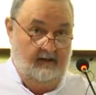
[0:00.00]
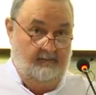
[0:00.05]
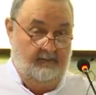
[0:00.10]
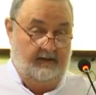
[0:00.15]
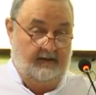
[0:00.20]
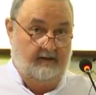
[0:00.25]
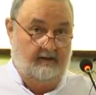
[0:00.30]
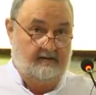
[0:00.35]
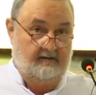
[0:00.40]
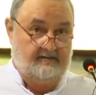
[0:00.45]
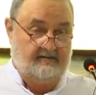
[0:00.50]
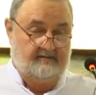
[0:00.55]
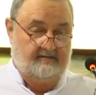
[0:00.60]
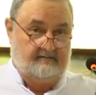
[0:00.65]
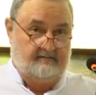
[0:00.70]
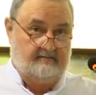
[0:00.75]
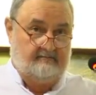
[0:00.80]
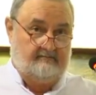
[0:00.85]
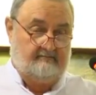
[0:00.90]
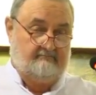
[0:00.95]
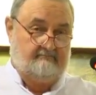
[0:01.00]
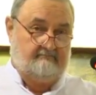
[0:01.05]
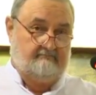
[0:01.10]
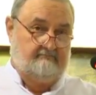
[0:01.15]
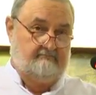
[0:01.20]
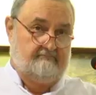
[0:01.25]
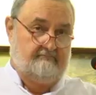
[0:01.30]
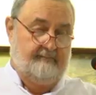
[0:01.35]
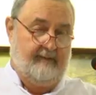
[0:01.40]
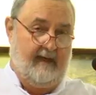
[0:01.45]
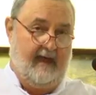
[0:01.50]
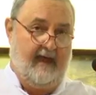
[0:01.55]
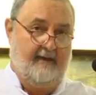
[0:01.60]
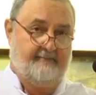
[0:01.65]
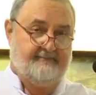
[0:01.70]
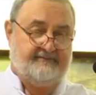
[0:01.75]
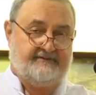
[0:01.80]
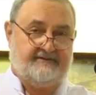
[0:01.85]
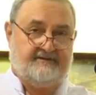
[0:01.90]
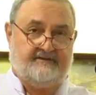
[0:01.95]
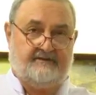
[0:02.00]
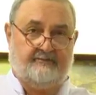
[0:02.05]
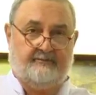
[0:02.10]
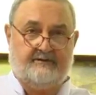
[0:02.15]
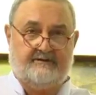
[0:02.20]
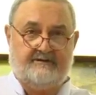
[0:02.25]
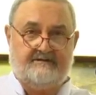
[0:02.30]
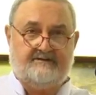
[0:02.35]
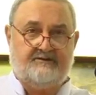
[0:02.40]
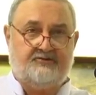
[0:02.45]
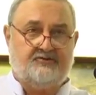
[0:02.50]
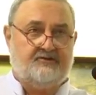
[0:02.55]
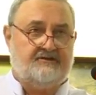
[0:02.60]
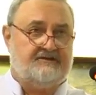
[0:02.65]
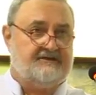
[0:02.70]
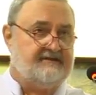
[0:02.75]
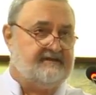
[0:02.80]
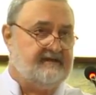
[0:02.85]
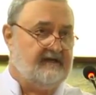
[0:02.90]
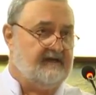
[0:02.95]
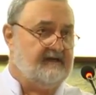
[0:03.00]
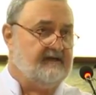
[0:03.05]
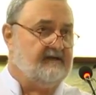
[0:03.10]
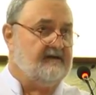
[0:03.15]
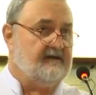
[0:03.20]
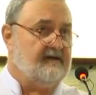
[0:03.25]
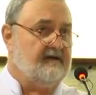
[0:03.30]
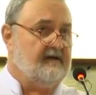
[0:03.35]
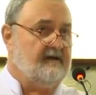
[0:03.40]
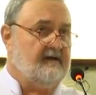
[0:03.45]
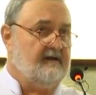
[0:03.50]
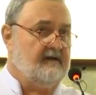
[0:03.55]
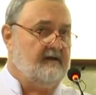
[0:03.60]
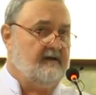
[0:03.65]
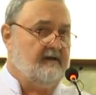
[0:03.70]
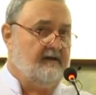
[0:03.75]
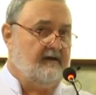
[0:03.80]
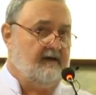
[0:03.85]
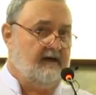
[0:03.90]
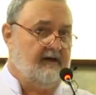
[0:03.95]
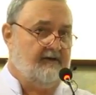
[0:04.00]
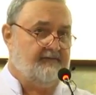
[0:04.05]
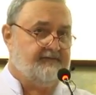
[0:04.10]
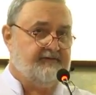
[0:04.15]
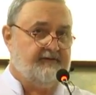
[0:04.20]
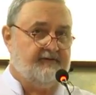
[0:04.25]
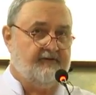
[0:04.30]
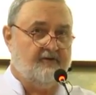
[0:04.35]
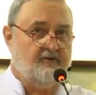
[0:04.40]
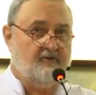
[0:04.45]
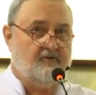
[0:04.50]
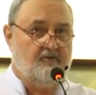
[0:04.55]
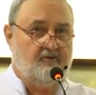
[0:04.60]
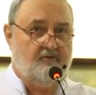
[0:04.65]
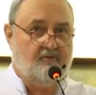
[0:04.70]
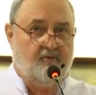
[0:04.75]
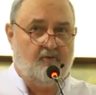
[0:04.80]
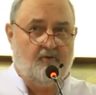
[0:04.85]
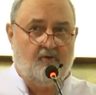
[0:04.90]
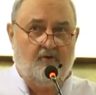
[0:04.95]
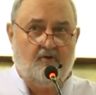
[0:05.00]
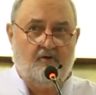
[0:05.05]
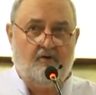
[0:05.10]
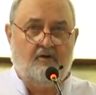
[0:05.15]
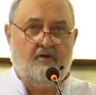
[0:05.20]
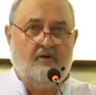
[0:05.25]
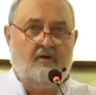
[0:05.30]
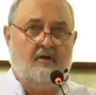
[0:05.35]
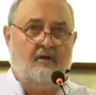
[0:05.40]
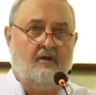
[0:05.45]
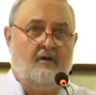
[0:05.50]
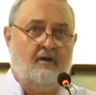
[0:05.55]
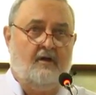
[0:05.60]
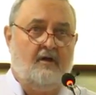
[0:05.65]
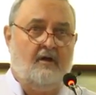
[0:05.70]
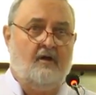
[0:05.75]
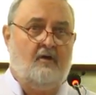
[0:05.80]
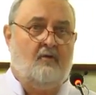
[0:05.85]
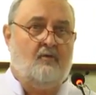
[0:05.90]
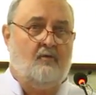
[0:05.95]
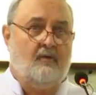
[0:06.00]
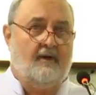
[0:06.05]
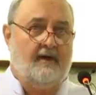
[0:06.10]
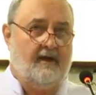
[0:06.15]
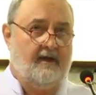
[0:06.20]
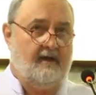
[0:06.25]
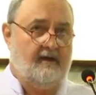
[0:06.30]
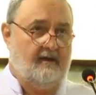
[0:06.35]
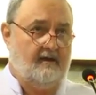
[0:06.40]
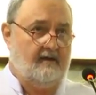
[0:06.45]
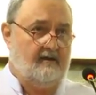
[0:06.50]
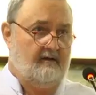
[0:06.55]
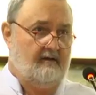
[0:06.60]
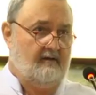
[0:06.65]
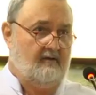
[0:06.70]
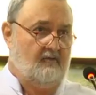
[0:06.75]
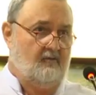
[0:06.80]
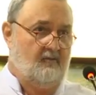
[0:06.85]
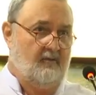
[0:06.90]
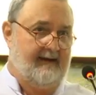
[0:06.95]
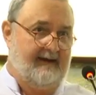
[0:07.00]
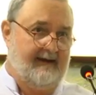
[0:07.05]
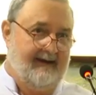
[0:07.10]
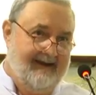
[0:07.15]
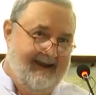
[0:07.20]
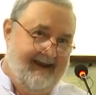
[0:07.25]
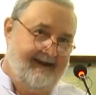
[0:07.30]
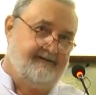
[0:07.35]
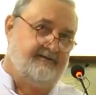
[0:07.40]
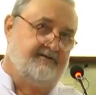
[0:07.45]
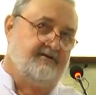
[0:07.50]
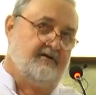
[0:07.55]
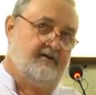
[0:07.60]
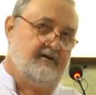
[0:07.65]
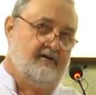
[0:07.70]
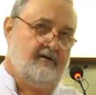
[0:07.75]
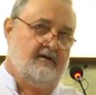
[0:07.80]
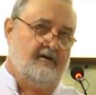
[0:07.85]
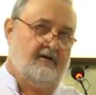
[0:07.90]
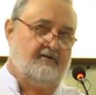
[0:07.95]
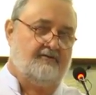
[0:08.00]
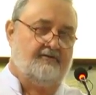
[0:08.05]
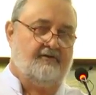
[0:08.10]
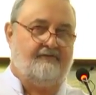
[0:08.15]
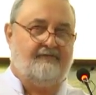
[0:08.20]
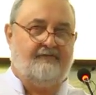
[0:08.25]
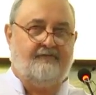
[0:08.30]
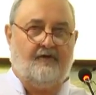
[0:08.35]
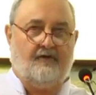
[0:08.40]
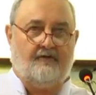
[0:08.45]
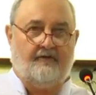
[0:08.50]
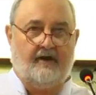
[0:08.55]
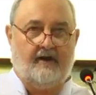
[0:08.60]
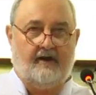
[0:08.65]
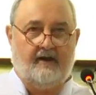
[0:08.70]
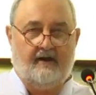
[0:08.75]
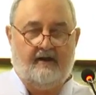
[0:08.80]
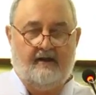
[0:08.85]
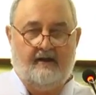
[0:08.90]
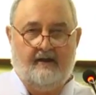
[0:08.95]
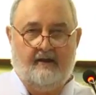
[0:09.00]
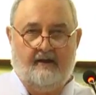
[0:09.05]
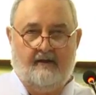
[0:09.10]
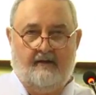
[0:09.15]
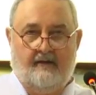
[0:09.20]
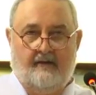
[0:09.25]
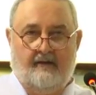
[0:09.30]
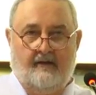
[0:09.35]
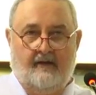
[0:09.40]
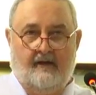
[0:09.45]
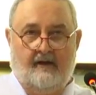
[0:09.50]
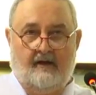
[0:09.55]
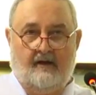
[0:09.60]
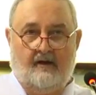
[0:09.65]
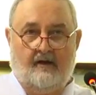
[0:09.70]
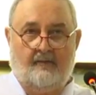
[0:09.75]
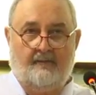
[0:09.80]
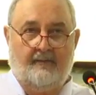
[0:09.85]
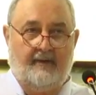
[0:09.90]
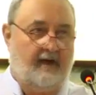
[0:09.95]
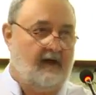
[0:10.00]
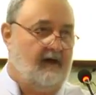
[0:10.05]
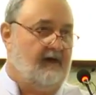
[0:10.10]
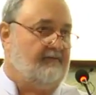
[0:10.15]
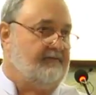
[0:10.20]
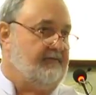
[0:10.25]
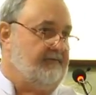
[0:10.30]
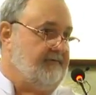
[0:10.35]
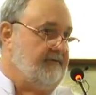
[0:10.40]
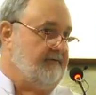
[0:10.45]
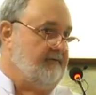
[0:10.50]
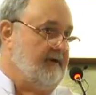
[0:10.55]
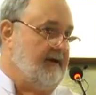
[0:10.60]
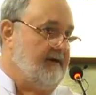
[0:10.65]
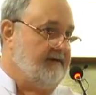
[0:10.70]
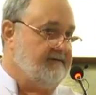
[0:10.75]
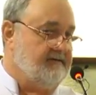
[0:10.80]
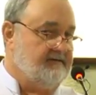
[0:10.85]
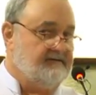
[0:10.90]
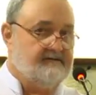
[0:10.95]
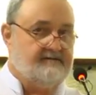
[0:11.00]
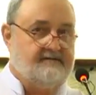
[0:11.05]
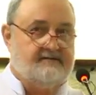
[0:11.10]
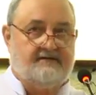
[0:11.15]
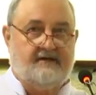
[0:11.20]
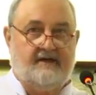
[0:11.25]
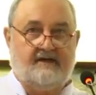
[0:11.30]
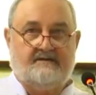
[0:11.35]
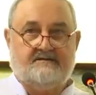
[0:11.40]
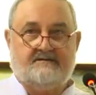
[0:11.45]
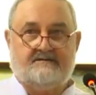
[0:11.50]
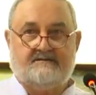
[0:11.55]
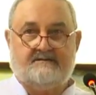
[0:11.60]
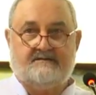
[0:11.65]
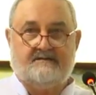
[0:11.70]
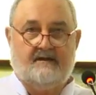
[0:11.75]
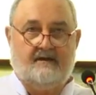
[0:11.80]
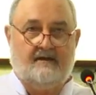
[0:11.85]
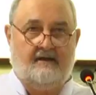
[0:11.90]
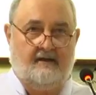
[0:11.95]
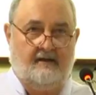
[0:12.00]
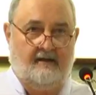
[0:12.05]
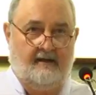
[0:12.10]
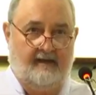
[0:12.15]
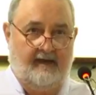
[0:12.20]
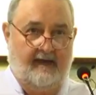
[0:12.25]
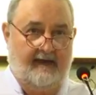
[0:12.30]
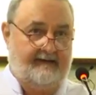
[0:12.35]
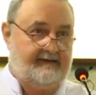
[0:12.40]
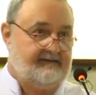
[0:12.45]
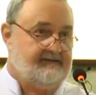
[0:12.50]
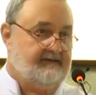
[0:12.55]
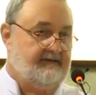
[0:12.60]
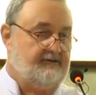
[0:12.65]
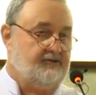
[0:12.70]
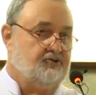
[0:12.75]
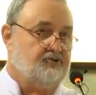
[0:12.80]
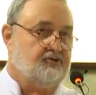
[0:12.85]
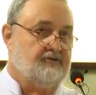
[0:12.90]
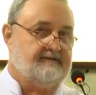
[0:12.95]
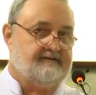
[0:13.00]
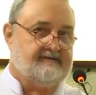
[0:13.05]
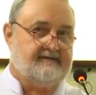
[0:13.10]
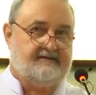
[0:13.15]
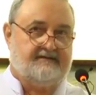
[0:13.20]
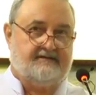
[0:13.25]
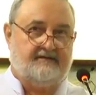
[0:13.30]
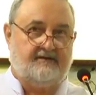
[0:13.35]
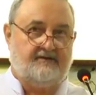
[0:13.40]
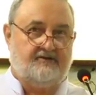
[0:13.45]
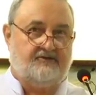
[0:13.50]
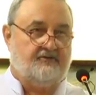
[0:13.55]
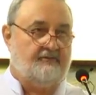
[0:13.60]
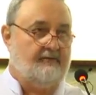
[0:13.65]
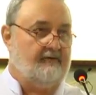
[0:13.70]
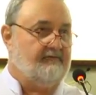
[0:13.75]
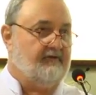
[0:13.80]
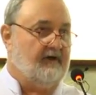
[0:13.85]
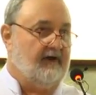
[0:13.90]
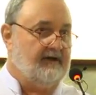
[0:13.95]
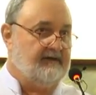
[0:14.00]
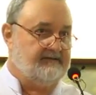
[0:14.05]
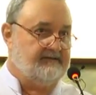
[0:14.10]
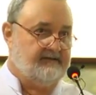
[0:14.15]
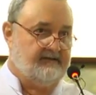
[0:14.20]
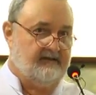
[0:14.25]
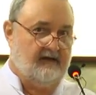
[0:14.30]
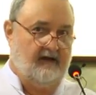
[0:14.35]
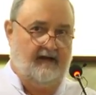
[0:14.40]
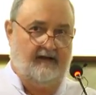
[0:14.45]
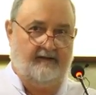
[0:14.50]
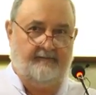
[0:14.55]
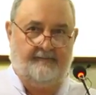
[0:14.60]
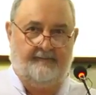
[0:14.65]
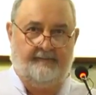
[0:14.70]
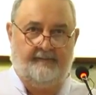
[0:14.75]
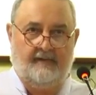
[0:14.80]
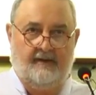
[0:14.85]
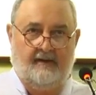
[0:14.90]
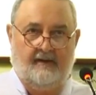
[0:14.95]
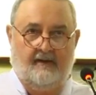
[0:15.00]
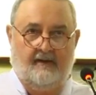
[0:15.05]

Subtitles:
because perhaps there were decisions taken after the Cold War where we led the foray on behalf of the United States and its interests into Afghanistan.